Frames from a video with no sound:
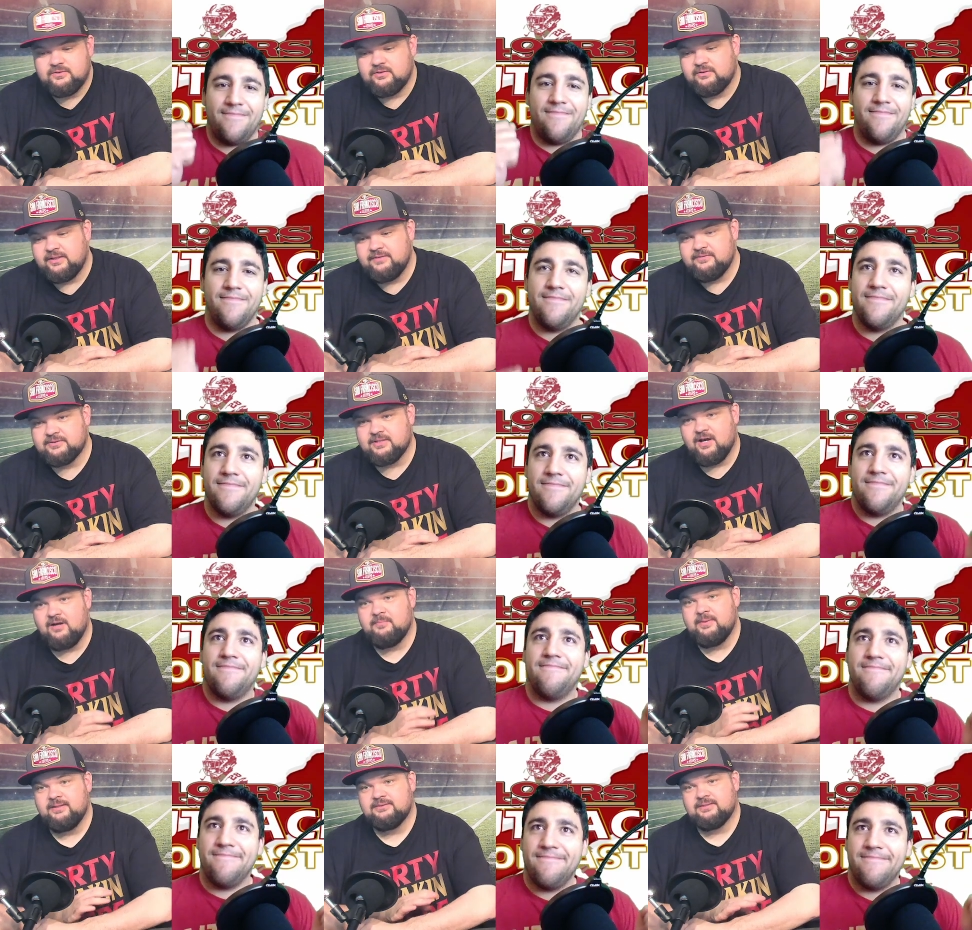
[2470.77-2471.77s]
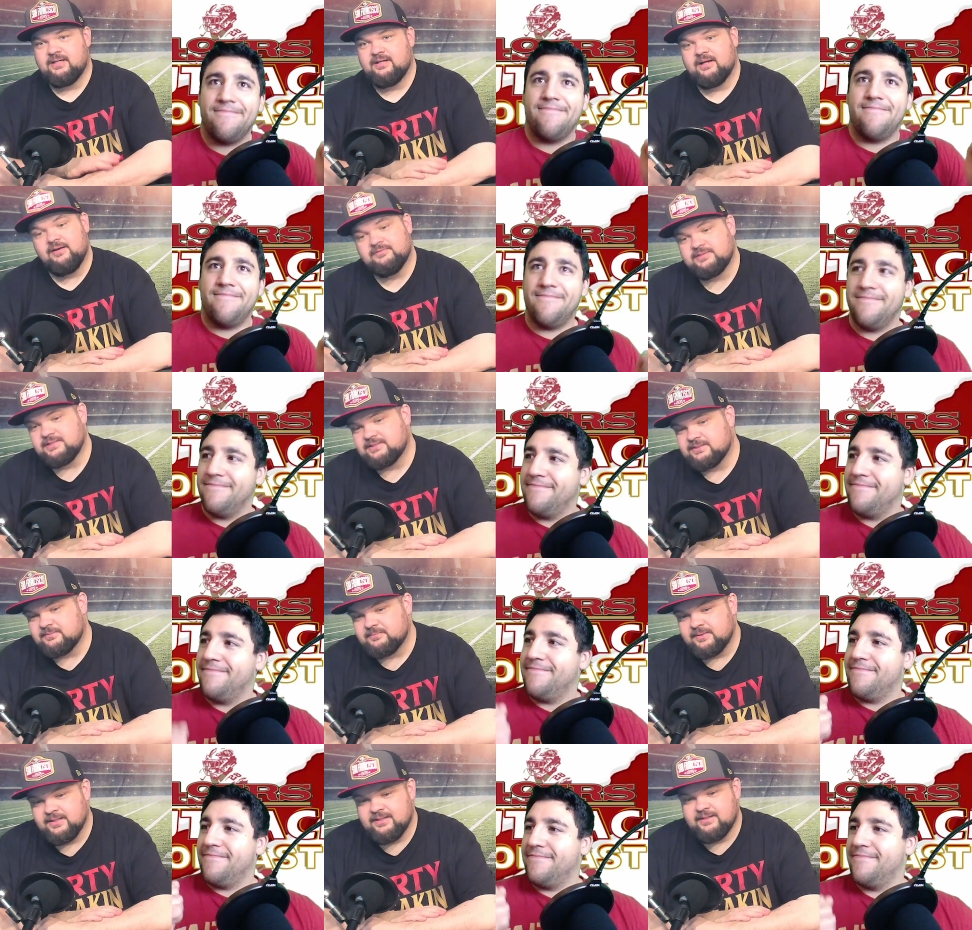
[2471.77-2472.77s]
Speaker 1: you know leave us comments. I've seen some
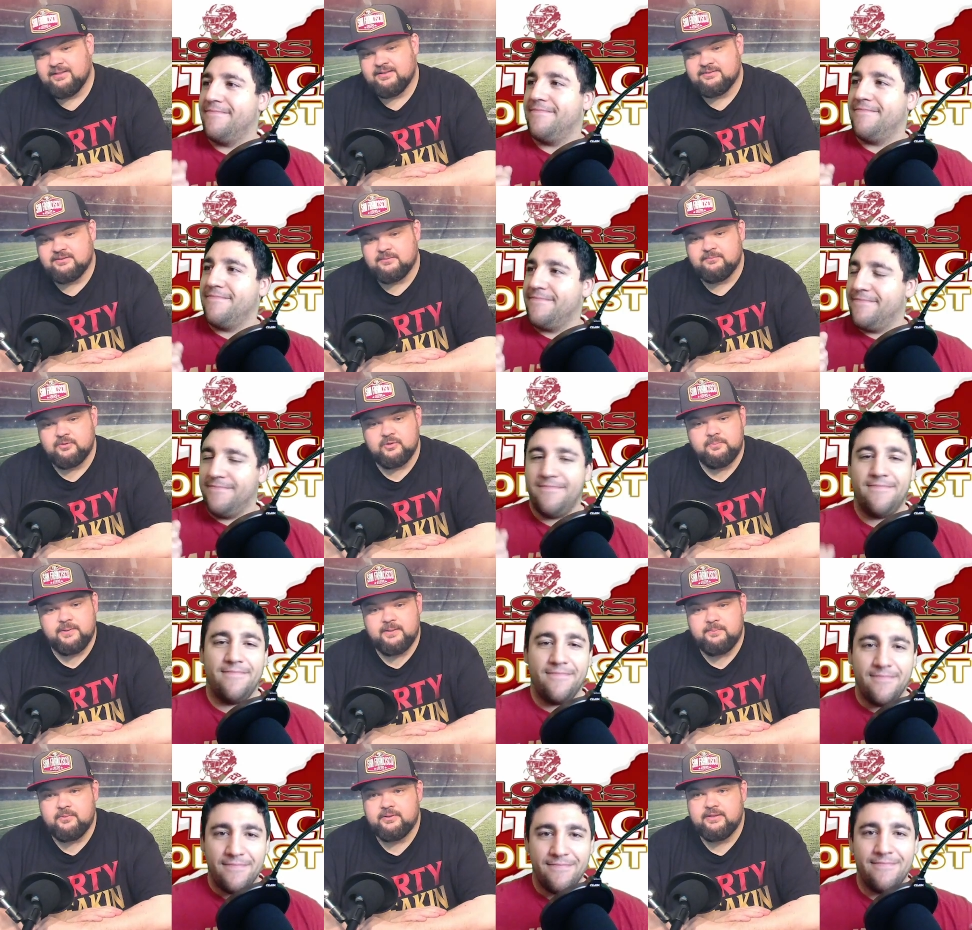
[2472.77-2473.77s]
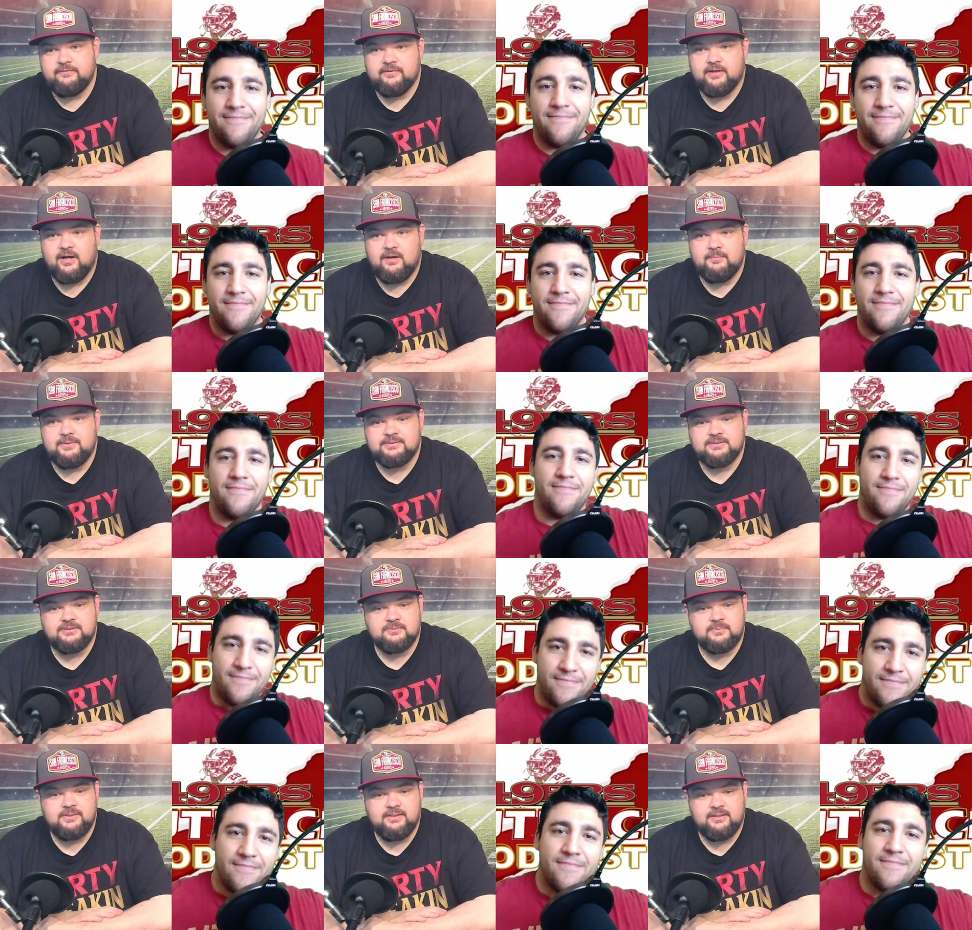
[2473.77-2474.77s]
some new people leaving comments this
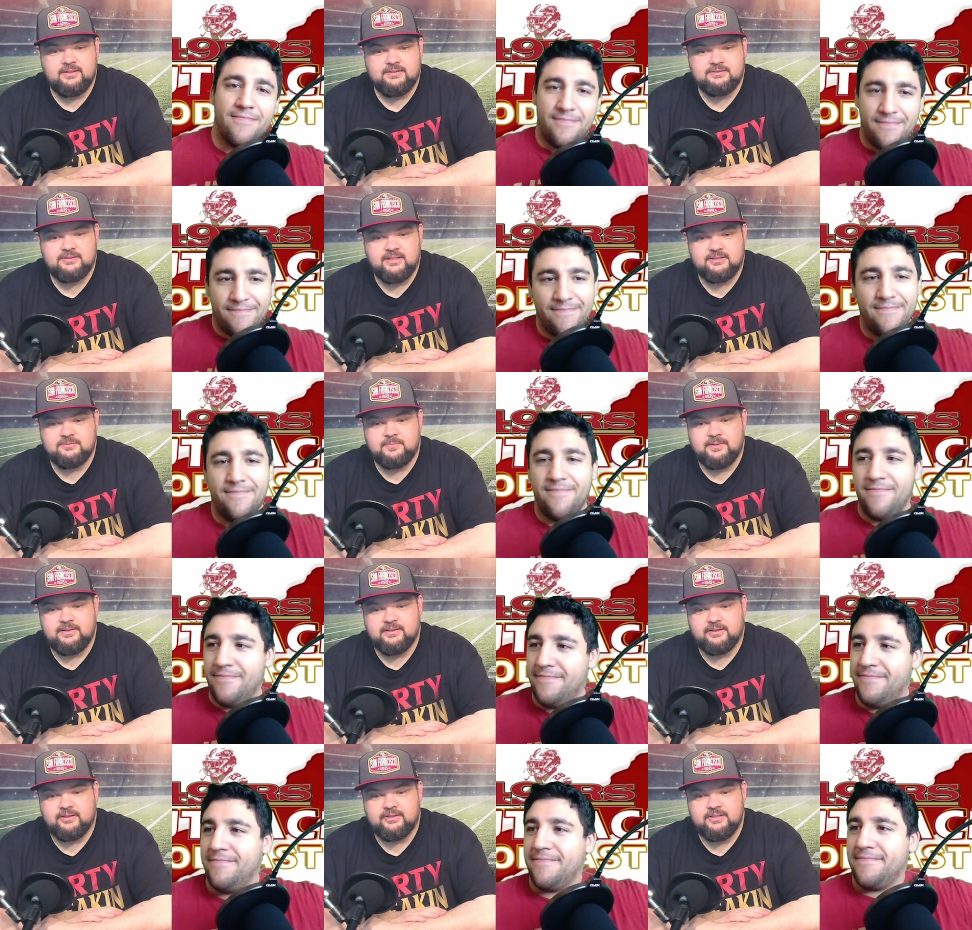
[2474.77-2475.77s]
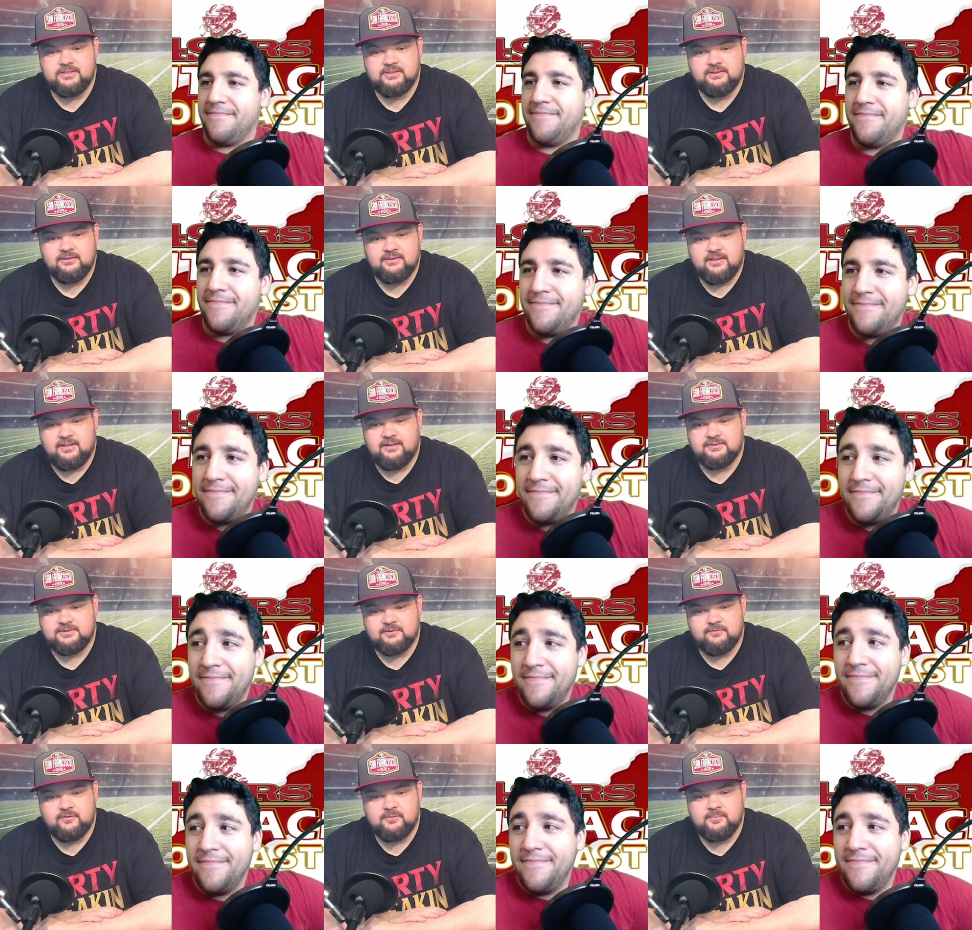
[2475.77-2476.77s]
week, and it's it's been encouraging. Uh, some
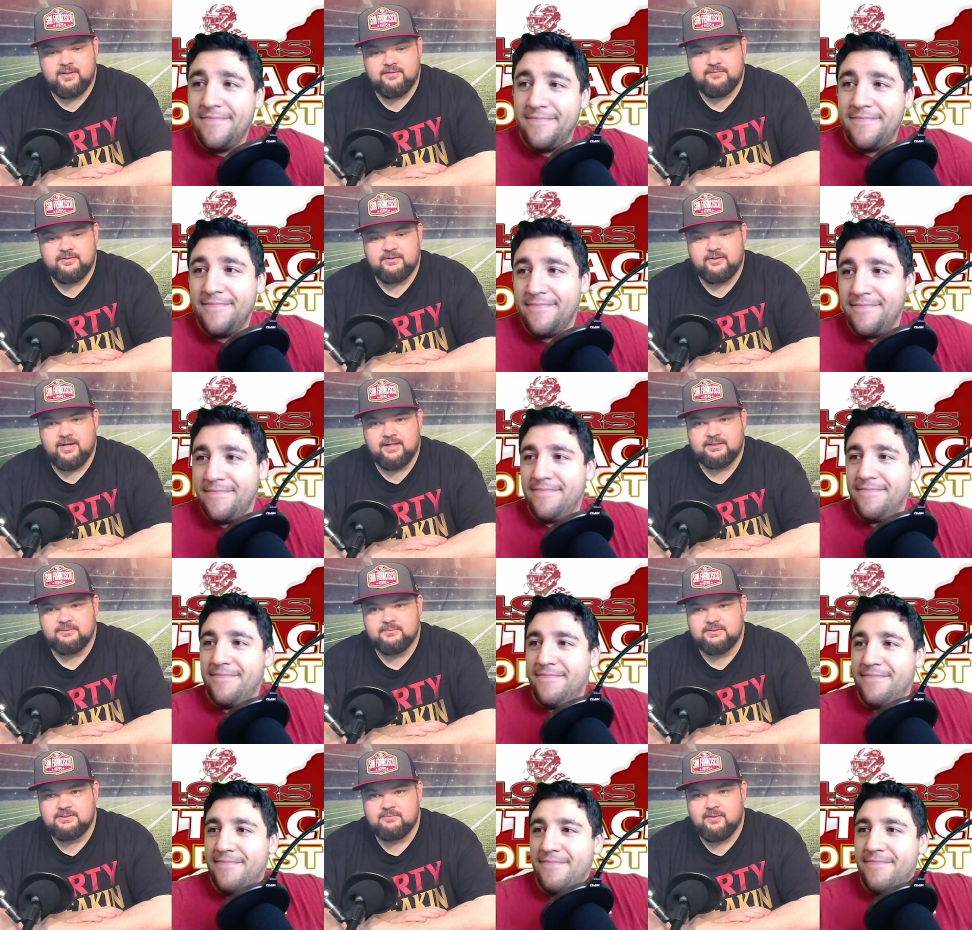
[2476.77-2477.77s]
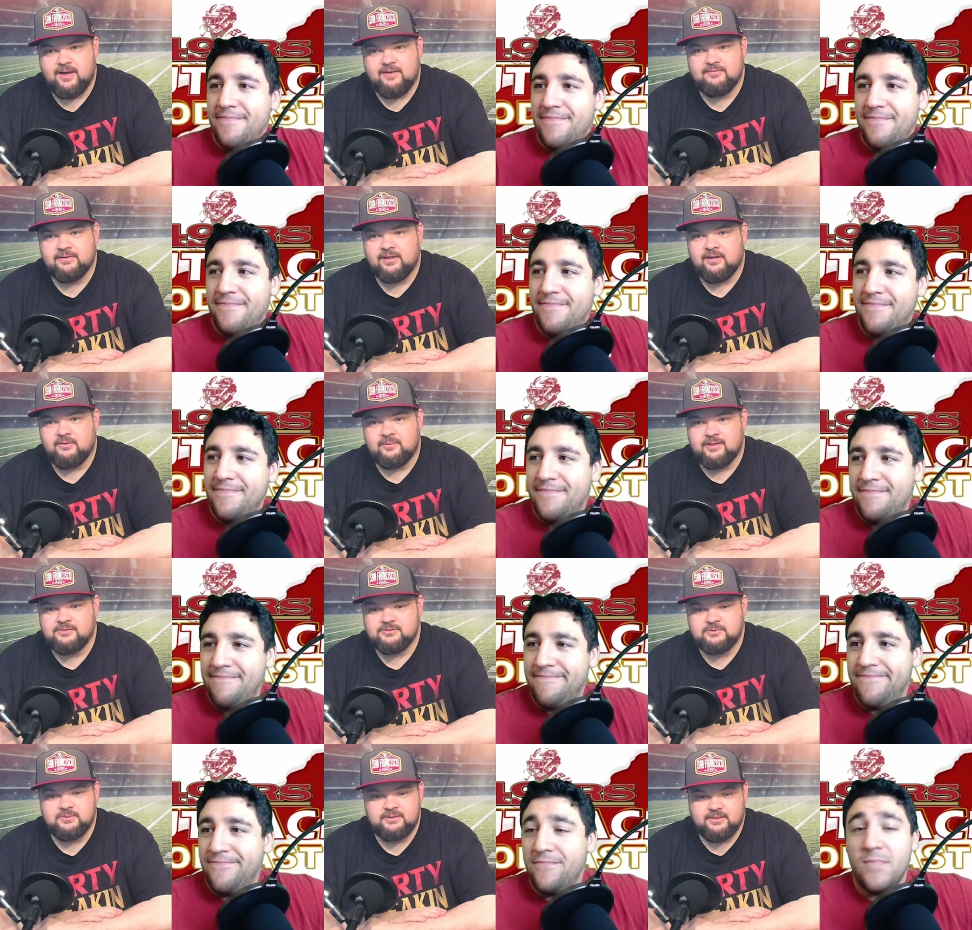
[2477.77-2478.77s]
of them I've interacted with, some I haven't got around
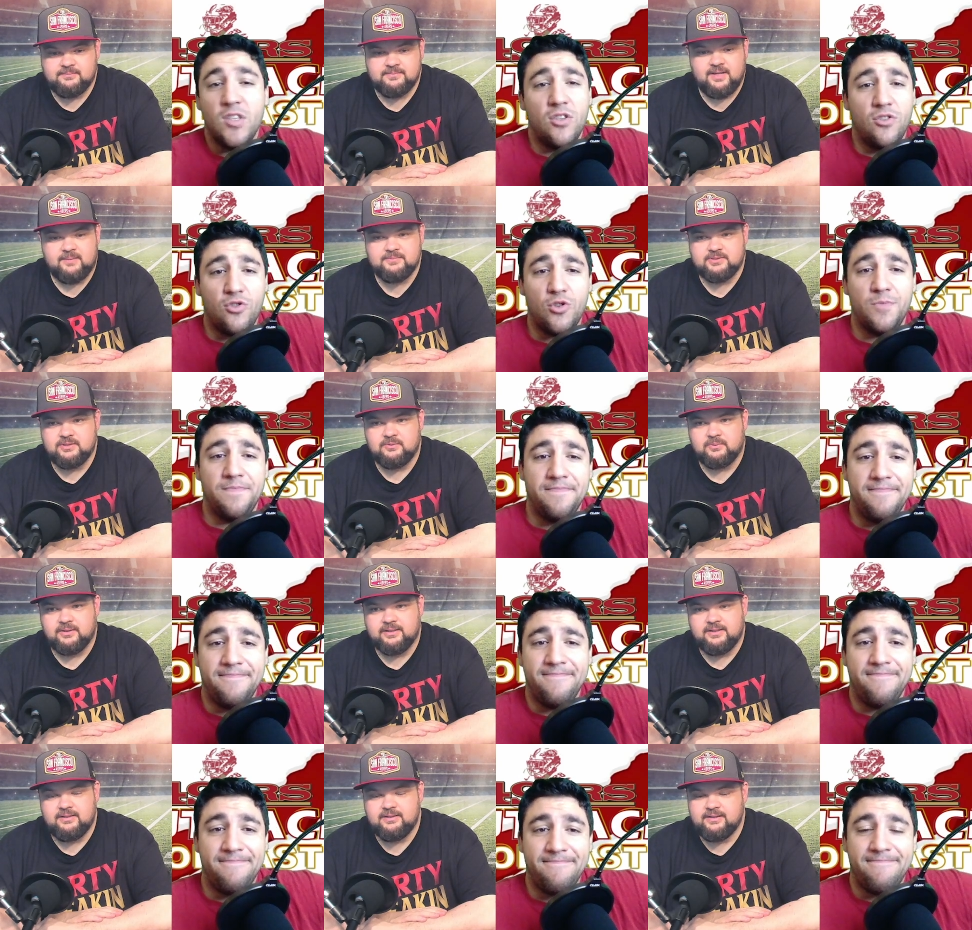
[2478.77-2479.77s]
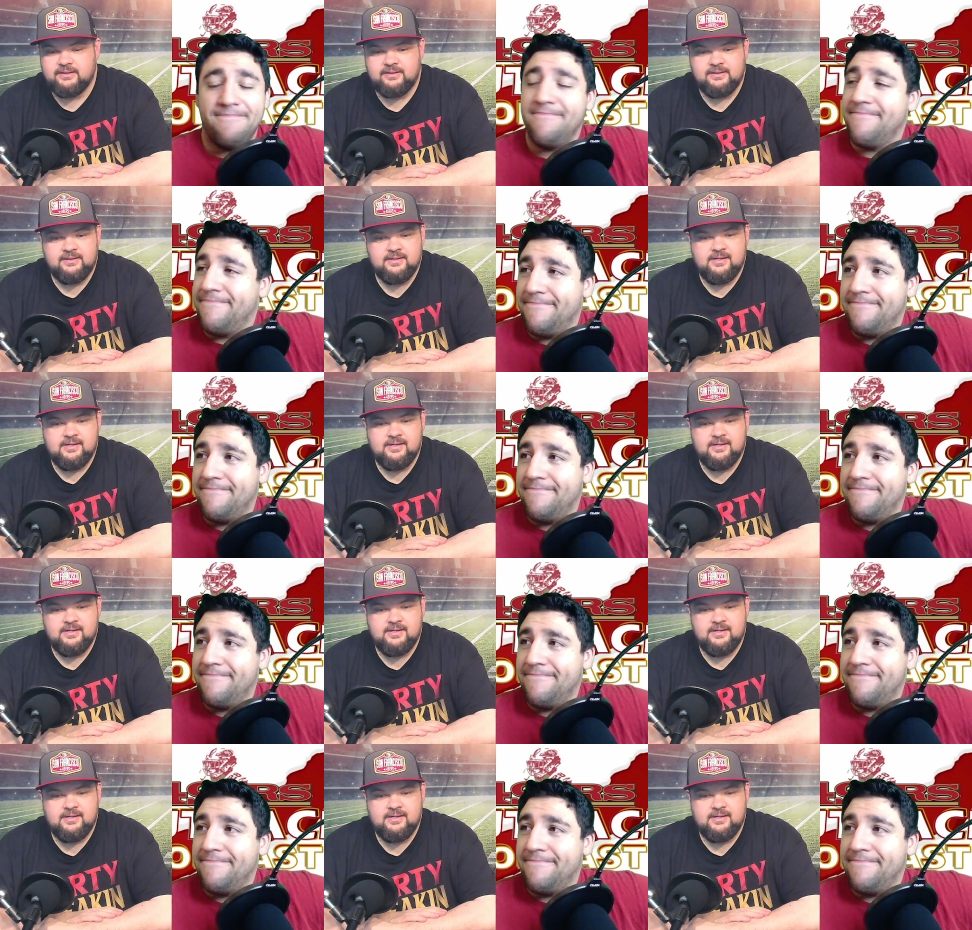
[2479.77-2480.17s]
to it. I'm I'm still working on it.